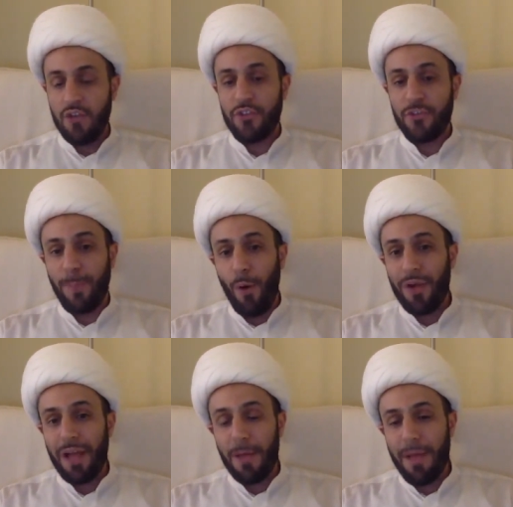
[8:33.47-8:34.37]

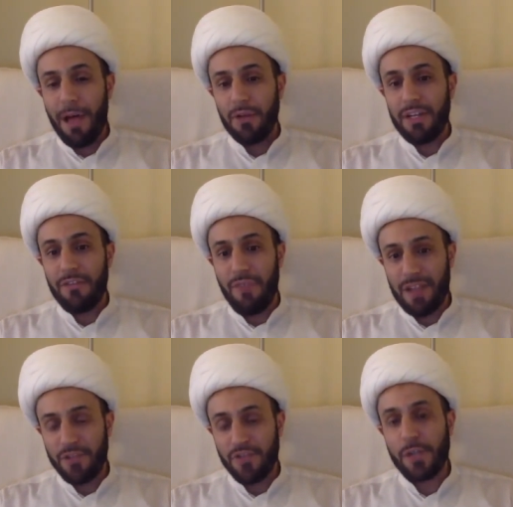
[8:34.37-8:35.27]
spoke about
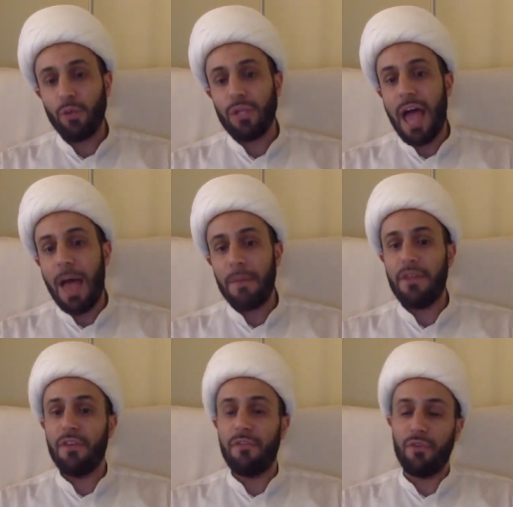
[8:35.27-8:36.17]
events that will happen
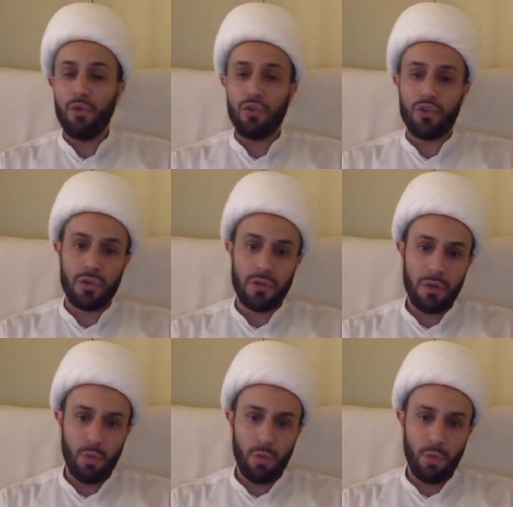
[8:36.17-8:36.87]
in the future